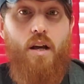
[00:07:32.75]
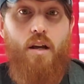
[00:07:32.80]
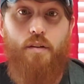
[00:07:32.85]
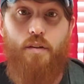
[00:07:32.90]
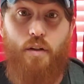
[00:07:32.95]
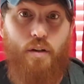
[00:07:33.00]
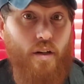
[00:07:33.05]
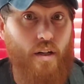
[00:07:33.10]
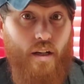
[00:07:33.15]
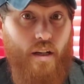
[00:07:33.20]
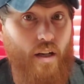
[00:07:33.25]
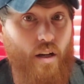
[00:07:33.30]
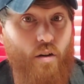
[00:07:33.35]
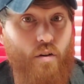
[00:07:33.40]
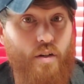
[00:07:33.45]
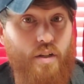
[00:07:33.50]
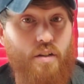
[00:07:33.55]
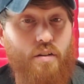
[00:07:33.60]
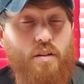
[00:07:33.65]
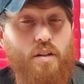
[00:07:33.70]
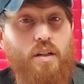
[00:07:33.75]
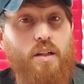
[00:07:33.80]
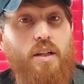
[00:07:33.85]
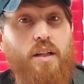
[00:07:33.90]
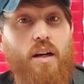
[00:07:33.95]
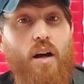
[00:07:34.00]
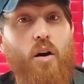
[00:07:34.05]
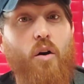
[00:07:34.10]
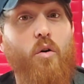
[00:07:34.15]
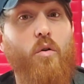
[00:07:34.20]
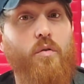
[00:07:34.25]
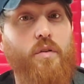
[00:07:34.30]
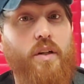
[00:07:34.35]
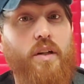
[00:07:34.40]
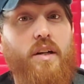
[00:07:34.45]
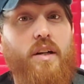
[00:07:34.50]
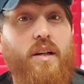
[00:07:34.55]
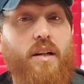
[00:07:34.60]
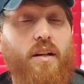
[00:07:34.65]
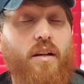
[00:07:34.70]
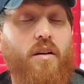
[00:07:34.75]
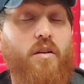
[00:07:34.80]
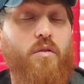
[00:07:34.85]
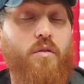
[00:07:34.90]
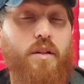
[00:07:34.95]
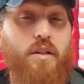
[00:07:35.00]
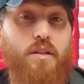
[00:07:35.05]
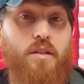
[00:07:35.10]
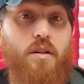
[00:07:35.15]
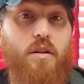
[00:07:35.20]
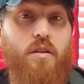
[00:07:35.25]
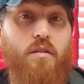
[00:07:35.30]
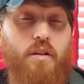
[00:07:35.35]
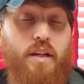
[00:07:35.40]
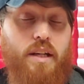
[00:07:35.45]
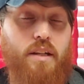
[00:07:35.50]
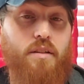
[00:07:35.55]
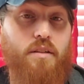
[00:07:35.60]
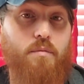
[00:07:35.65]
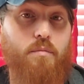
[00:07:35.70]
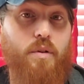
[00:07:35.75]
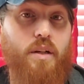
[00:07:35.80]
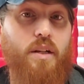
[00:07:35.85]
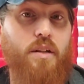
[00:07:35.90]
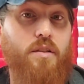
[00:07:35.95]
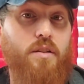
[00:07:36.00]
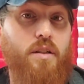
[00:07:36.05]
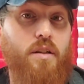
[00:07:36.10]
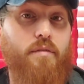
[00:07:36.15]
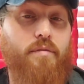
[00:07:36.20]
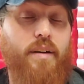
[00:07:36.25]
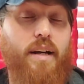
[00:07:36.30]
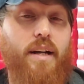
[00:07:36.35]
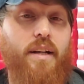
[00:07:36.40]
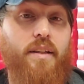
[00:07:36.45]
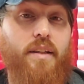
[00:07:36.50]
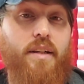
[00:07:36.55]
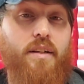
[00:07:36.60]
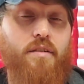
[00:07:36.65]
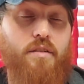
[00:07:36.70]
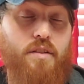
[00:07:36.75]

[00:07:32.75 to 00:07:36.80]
they're going to go to your honey hole and they're going to go and start getting some good stuff out of there.